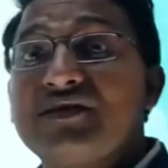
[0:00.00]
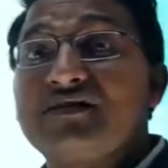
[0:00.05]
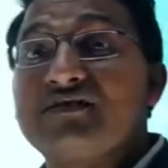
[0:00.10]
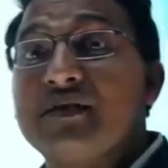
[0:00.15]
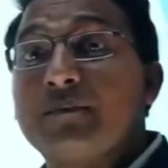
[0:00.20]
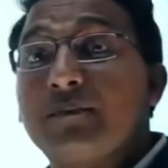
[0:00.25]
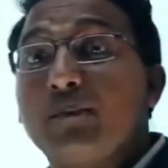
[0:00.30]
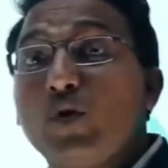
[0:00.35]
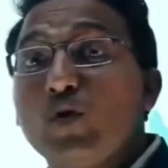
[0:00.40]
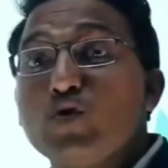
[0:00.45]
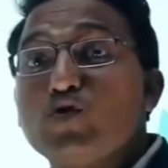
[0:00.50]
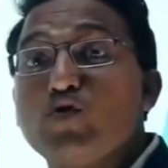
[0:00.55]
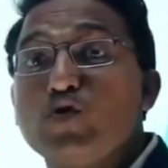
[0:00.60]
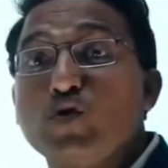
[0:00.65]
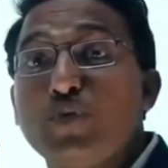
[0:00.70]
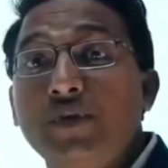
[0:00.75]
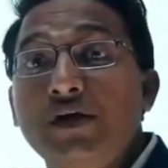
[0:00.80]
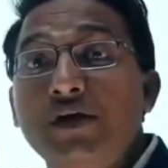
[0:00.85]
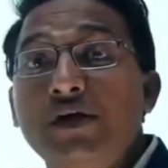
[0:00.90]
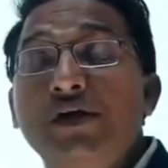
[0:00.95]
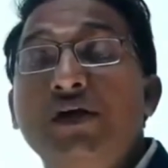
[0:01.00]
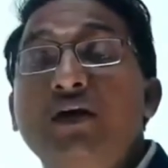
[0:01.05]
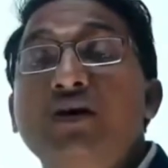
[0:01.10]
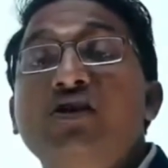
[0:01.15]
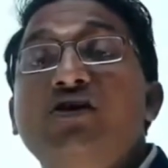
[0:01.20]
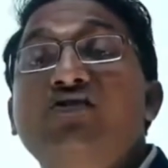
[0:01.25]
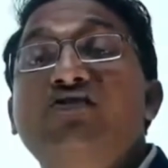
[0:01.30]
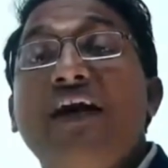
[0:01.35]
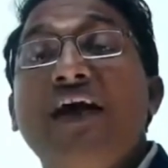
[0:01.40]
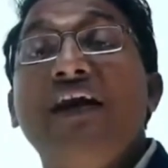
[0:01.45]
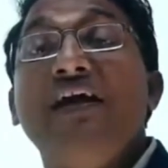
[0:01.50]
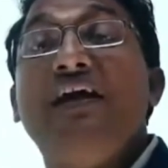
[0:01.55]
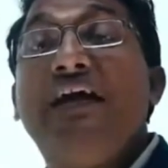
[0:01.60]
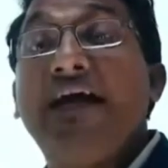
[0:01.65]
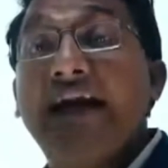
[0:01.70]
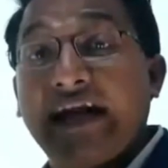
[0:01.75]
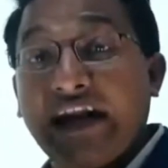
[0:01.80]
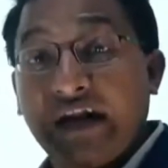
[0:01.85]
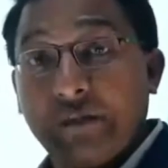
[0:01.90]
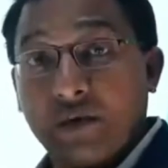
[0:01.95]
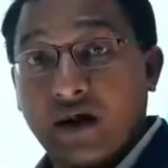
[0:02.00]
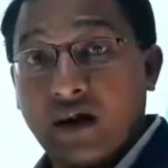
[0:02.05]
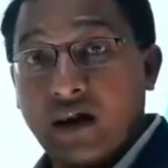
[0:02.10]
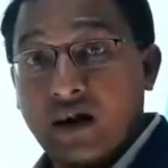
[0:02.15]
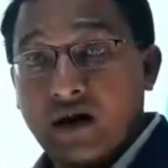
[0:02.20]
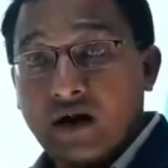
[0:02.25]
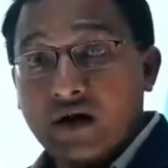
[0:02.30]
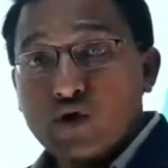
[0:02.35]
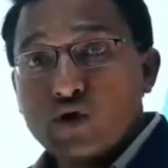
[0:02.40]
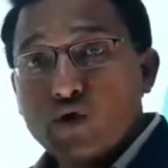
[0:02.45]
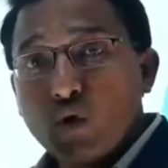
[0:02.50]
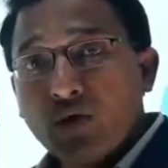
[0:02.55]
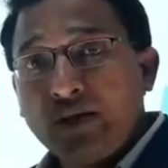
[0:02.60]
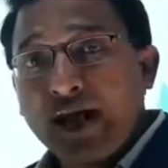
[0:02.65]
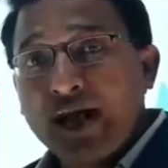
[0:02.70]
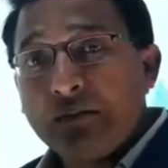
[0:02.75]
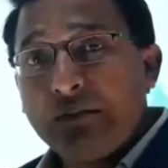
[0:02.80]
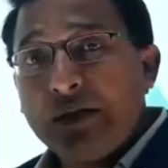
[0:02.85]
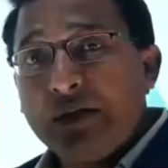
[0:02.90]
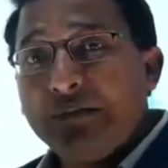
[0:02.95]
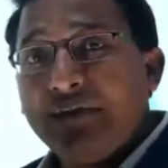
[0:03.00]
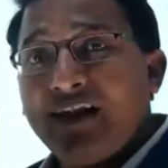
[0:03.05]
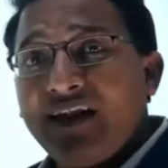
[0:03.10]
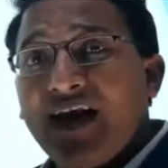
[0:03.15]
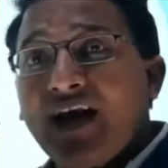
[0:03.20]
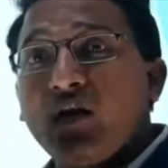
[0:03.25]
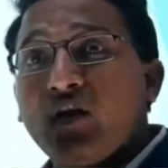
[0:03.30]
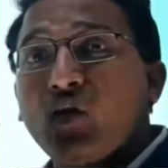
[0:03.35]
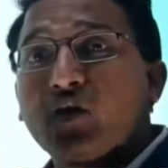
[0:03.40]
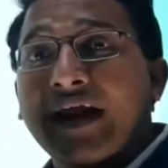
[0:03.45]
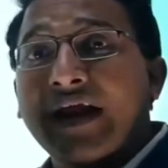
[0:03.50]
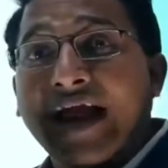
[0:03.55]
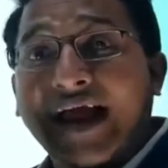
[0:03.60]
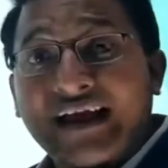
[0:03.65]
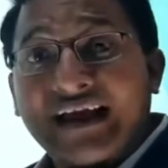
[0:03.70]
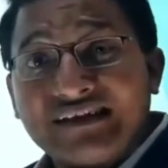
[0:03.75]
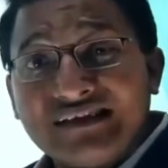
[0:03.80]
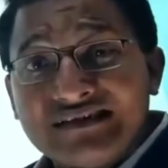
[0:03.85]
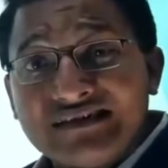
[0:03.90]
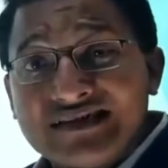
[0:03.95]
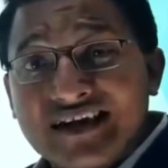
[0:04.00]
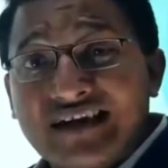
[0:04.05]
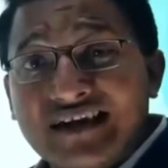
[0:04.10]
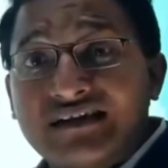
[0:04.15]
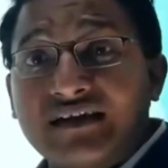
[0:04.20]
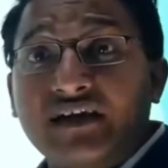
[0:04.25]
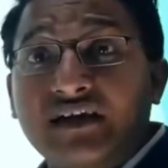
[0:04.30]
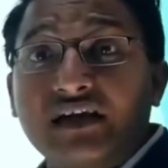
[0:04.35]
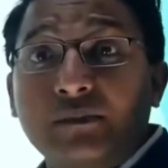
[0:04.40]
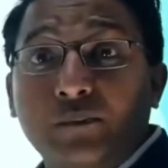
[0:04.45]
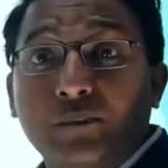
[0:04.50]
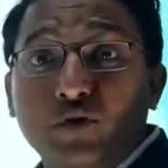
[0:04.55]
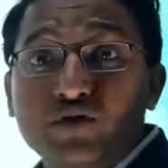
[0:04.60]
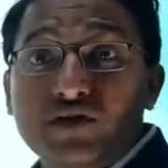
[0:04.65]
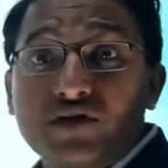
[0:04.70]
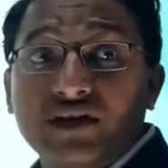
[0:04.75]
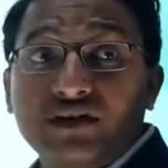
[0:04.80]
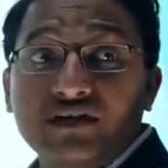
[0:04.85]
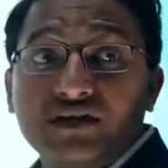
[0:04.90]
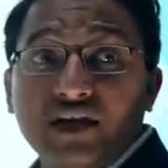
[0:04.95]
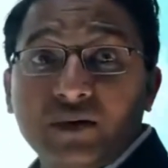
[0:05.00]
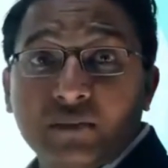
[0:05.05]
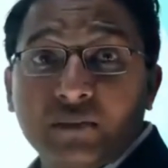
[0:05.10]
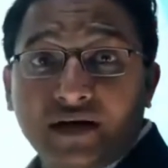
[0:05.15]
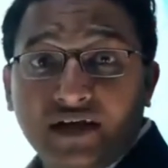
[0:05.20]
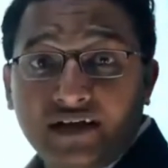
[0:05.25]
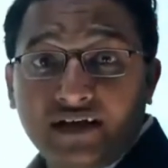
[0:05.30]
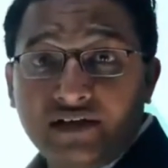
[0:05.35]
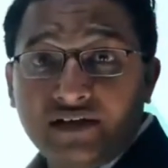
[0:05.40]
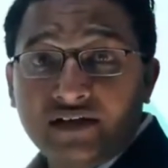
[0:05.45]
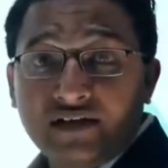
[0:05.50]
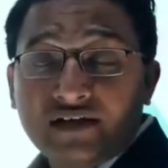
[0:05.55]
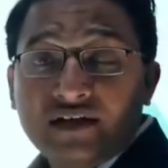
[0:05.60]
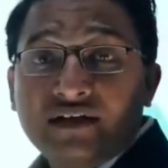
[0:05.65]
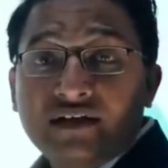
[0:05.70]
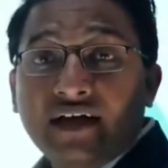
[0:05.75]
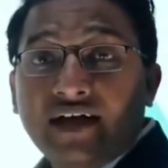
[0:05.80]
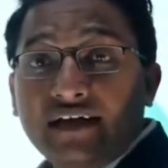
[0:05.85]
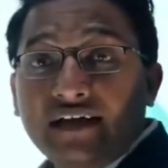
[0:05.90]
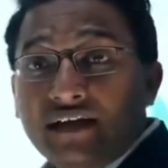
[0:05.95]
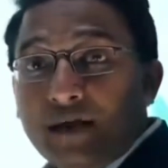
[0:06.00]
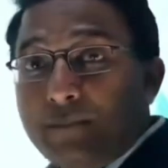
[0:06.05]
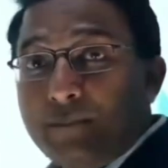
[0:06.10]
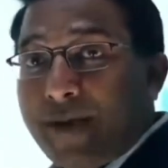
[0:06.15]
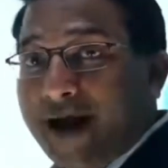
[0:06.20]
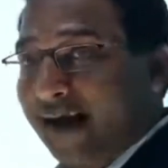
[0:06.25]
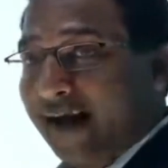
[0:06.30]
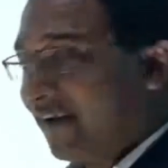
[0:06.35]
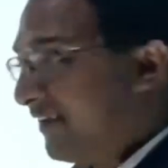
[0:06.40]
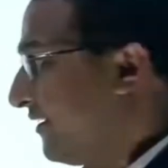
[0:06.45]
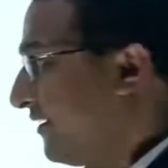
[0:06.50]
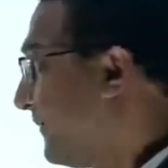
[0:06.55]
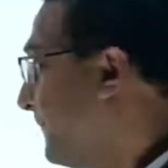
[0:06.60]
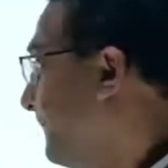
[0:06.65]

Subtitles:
is supposed to be very credible so that people are not hesitant in depositing their money in the bank,